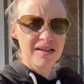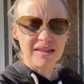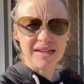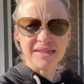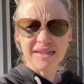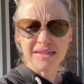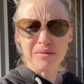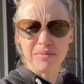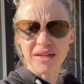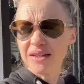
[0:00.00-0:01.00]
Late season
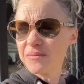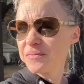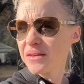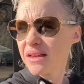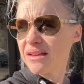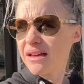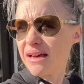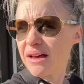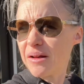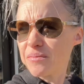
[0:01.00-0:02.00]
B?
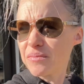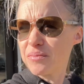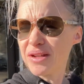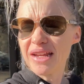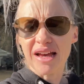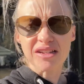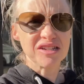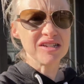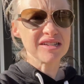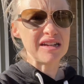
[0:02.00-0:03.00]
But yeah,
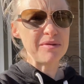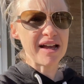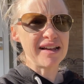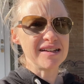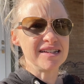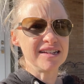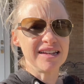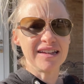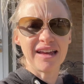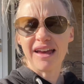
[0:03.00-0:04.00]
she's going to be kind of
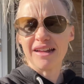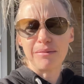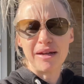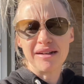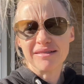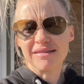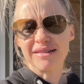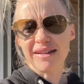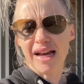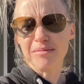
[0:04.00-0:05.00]
dinky, and I mean,
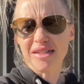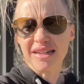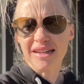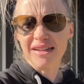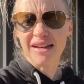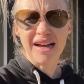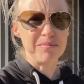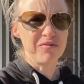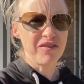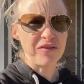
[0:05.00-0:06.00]
I'm dinky.
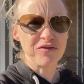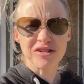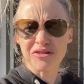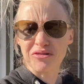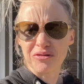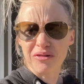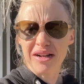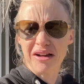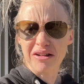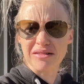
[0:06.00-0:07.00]
I'm 5'2" and
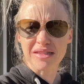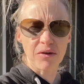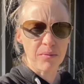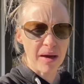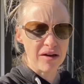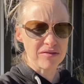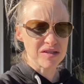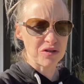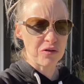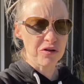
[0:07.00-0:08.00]
107 pounds.
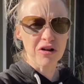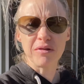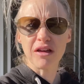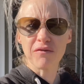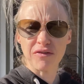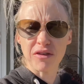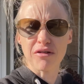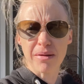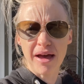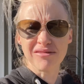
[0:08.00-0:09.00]
So her being
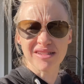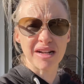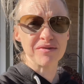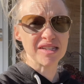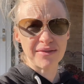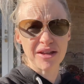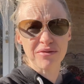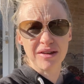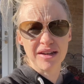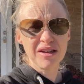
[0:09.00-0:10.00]
53 pounds instead of
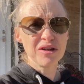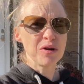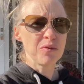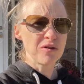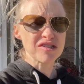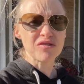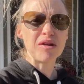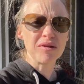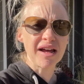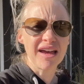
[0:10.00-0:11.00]
73 works for
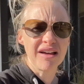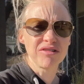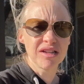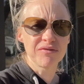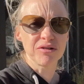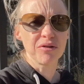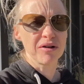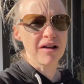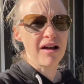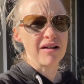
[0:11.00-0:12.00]
me when I have to lift her to
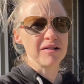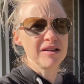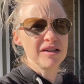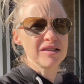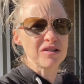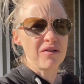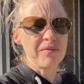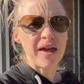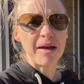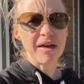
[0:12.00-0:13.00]
her car. So
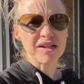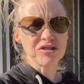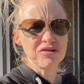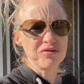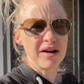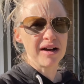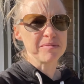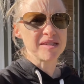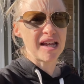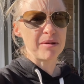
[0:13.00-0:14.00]
I'm not too
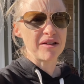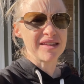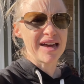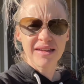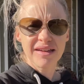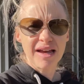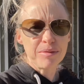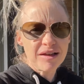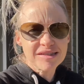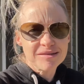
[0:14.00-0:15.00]
upset about that. And
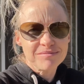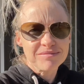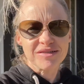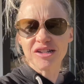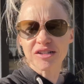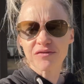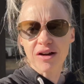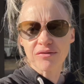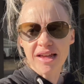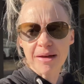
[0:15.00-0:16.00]
plus, she's a
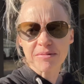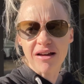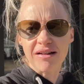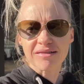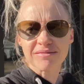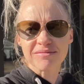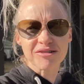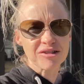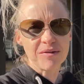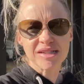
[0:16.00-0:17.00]
forever lap dog.
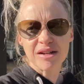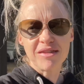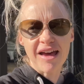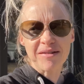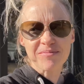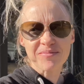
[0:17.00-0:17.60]
There's always going to be that.